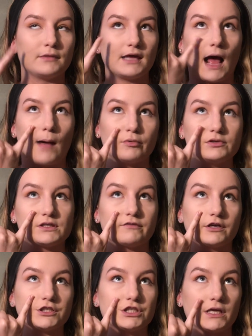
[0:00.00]
the apples of
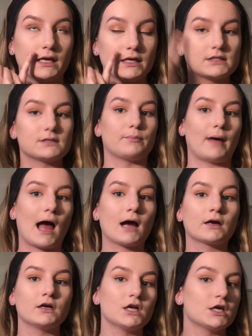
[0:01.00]
your cheeks
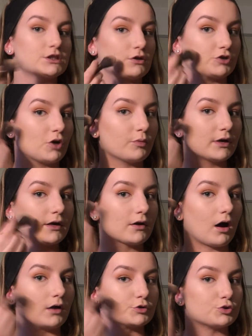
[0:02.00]
back. So don't bring your
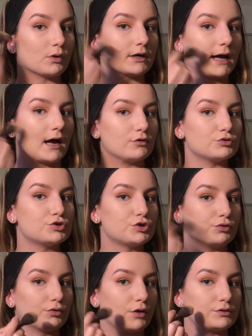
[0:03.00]
contour down
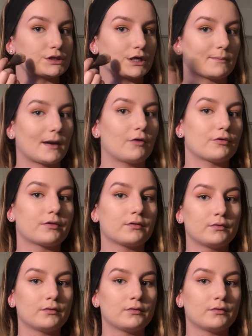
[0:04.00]
too close to your mouth.